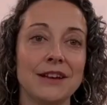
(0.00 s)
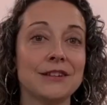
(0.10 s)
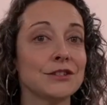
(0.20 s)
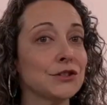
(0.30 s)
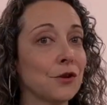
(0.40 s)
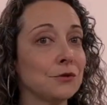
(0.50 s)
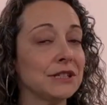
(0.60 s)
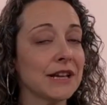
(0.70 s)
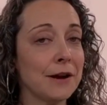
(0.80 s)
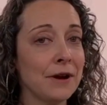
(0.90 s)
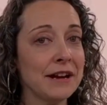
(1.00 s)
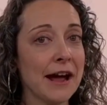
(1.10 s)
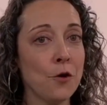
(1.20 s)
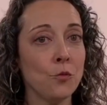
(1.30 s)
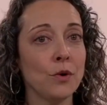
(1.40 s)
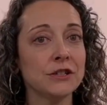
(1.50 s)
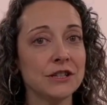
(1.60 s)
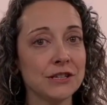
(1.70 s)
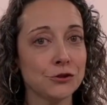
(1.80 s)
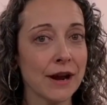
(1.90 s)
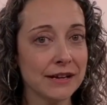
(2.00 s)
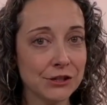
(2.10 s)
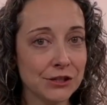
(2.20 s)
So decide right now which of these strategies